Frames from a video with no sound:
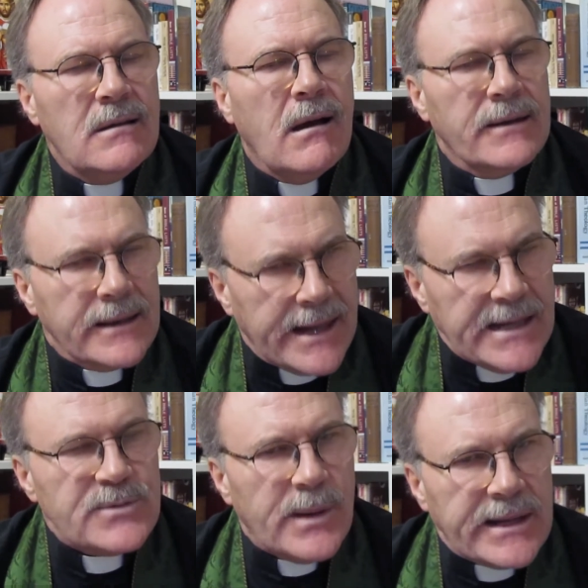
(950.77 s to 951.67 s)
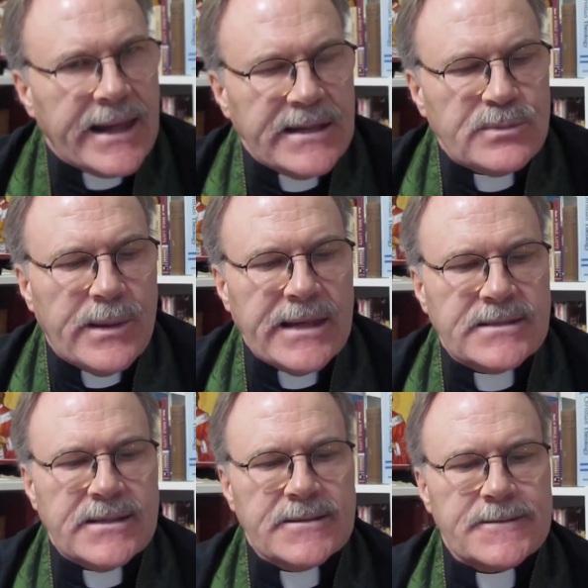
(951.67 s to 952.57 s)
on a case-by-case
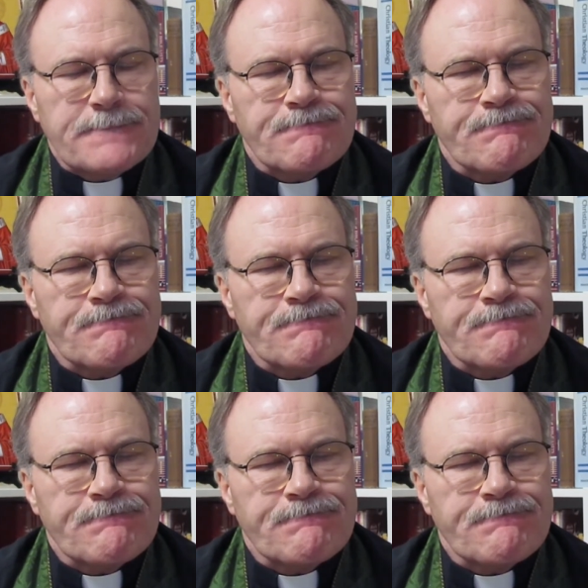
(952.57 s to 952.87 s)
basis.